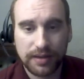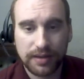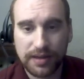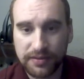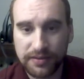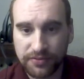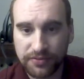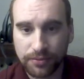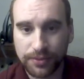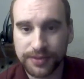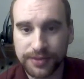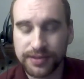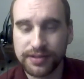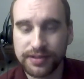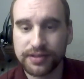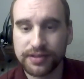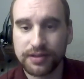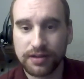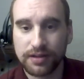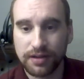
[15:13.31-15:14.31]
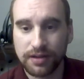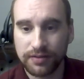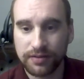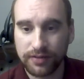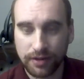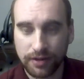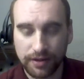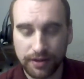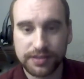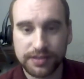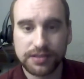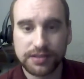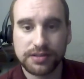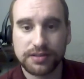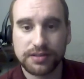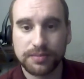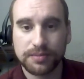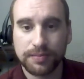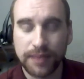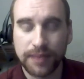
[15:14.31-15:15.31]
influences of
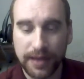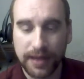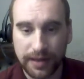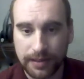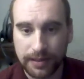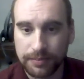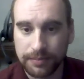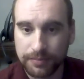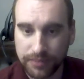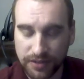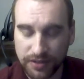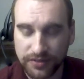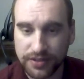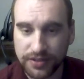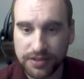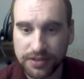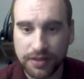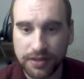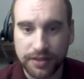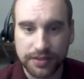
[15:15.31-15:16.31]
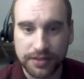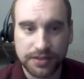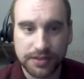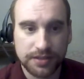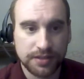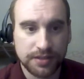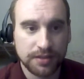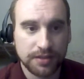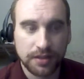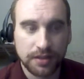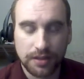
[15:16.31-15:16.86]
artists by previous artists.